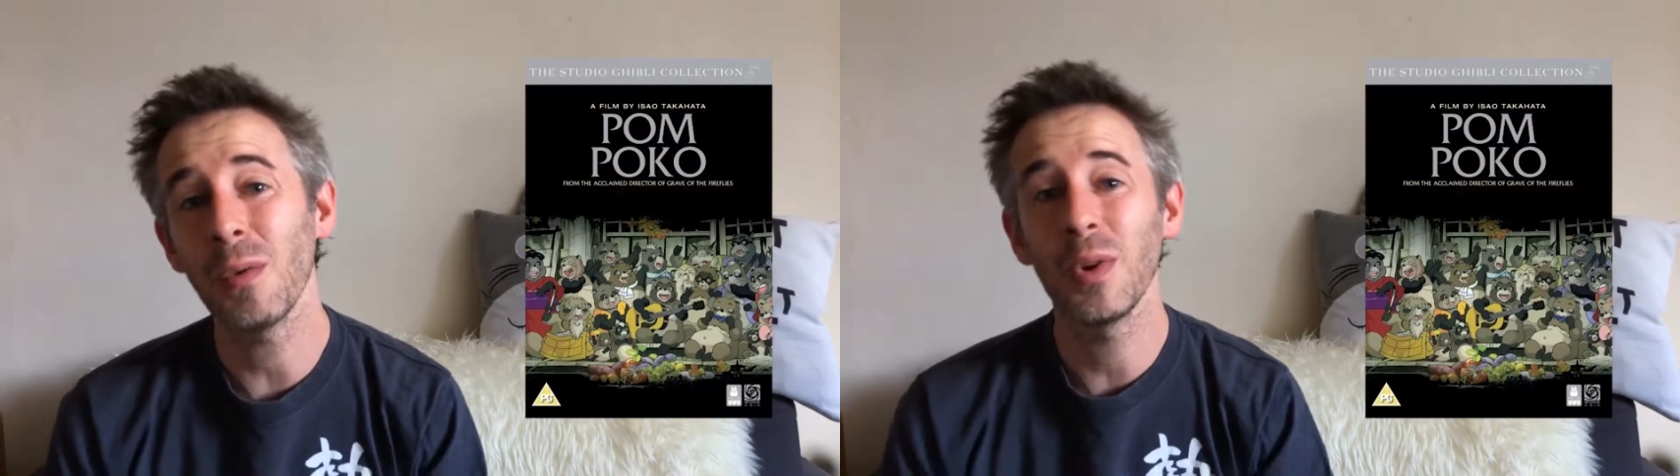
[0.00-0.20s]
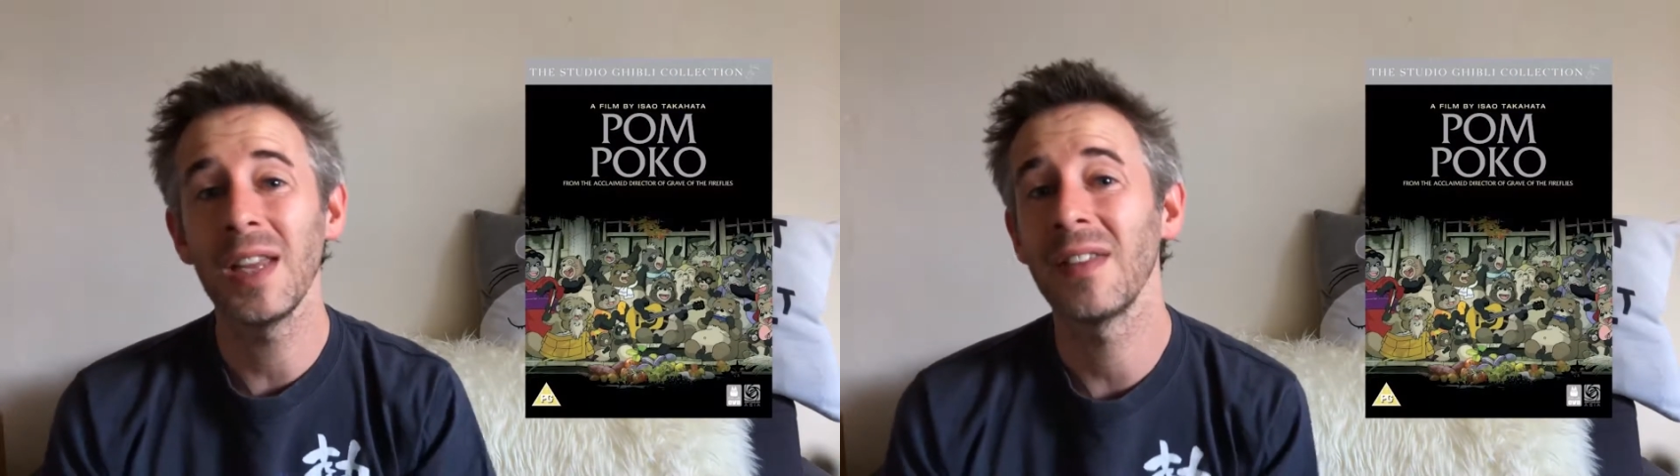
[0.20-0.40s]

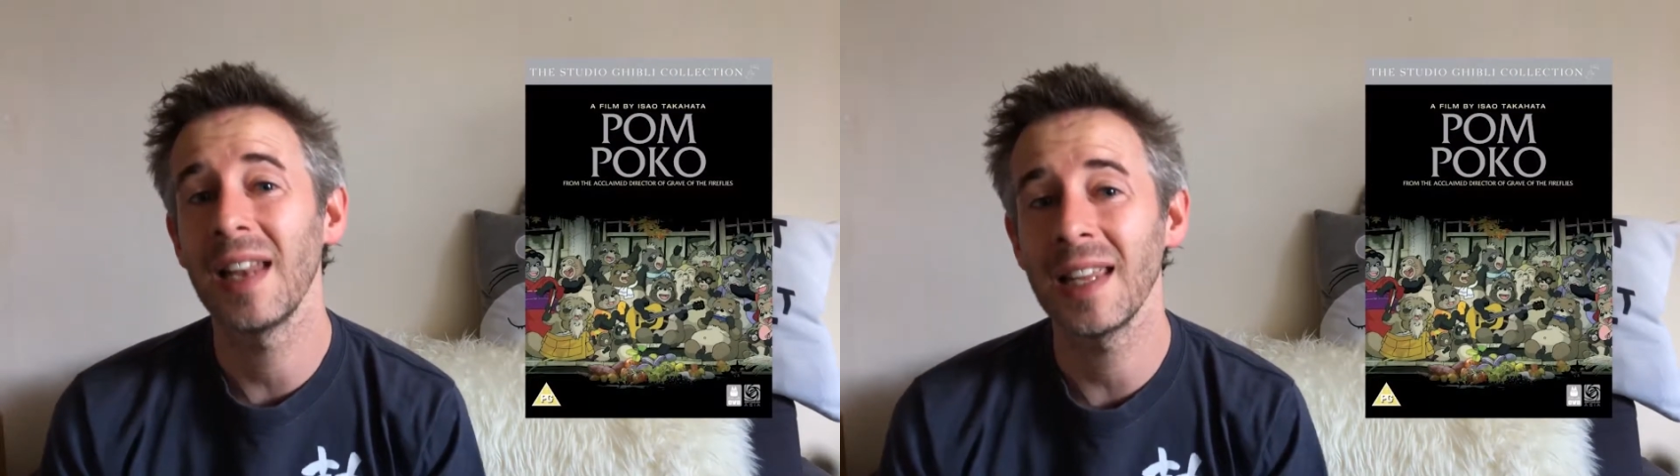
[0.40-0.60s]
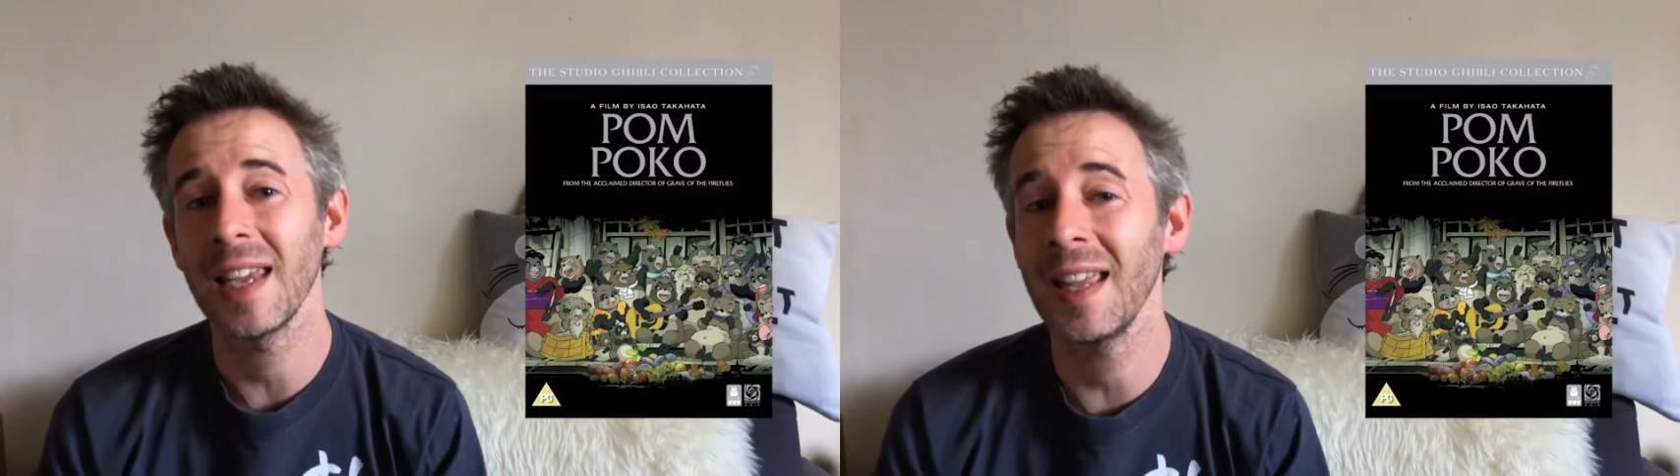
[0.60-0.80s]
will leave a
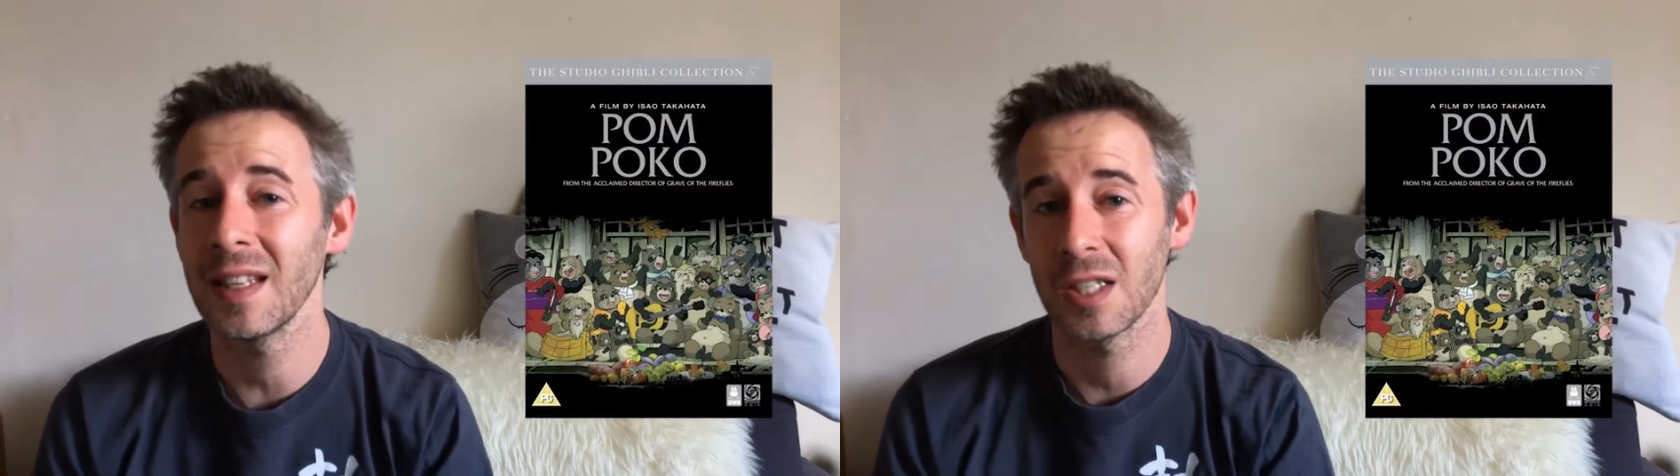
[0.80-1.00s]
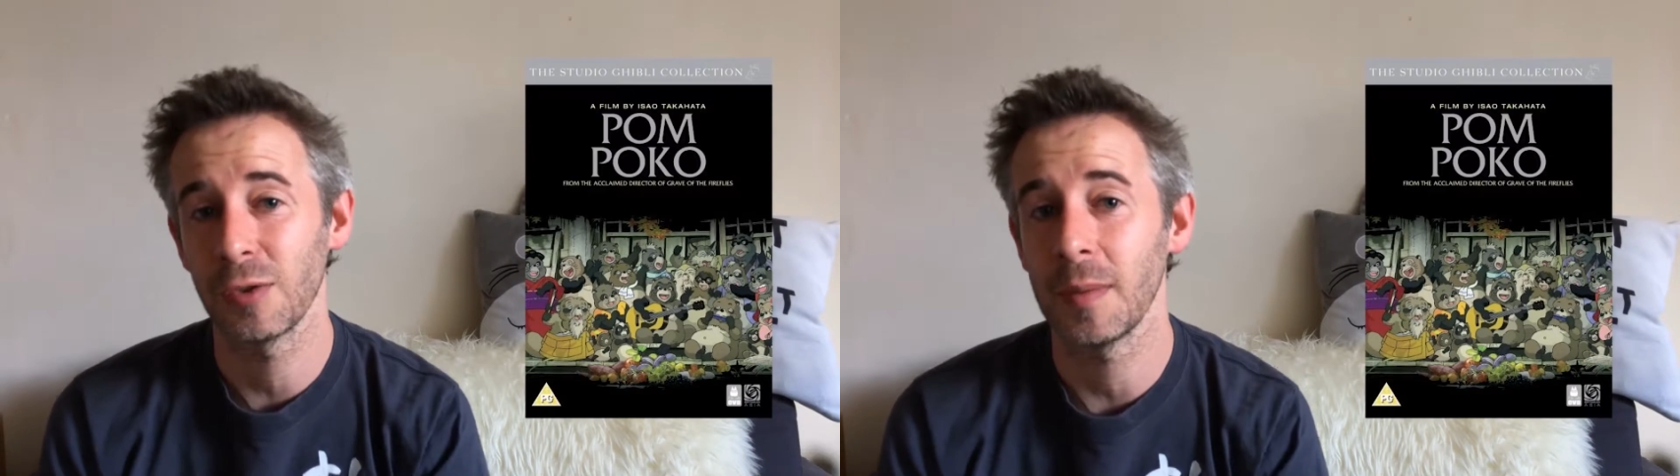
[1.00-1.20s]
link in
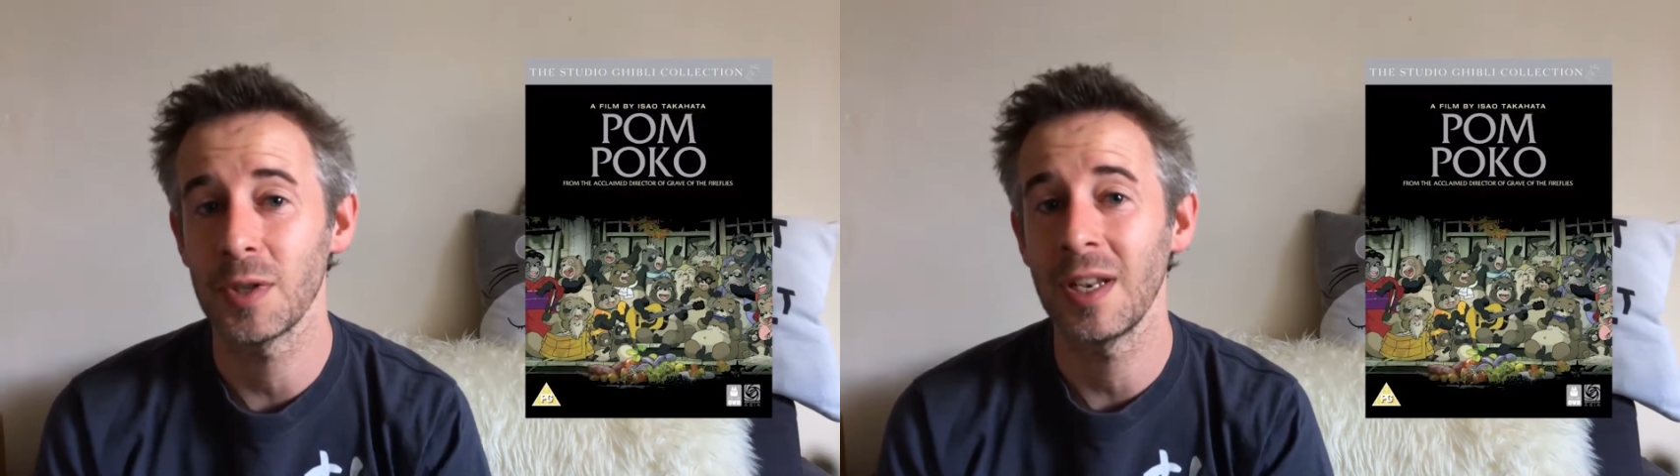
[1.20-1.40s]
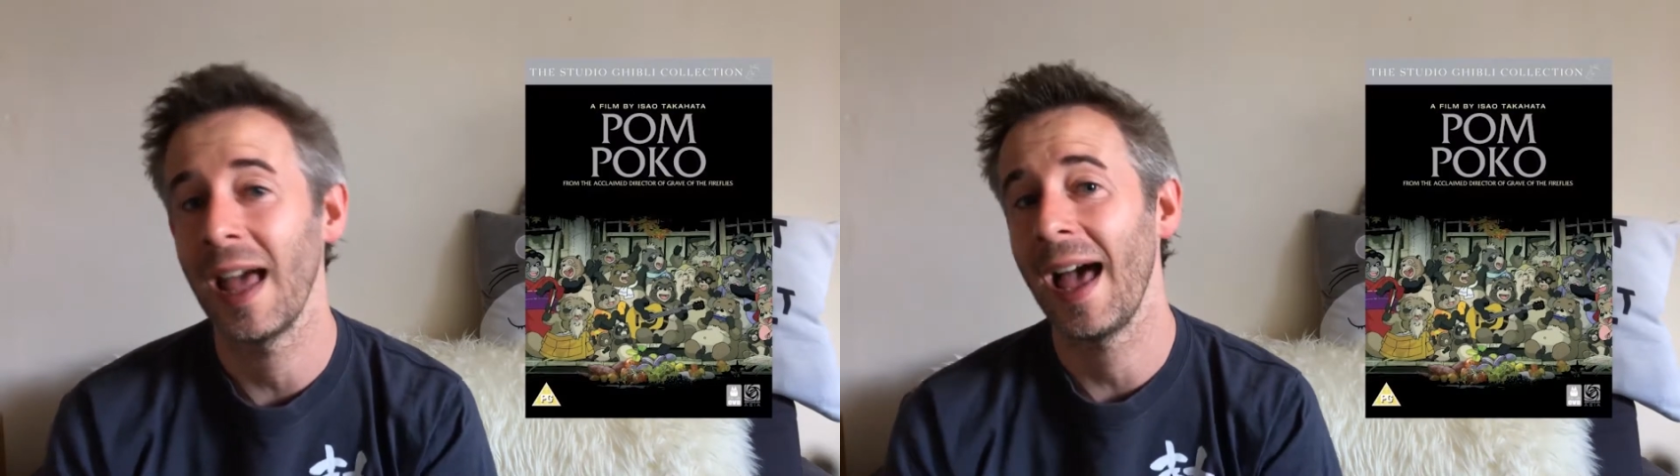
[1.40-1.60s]
the description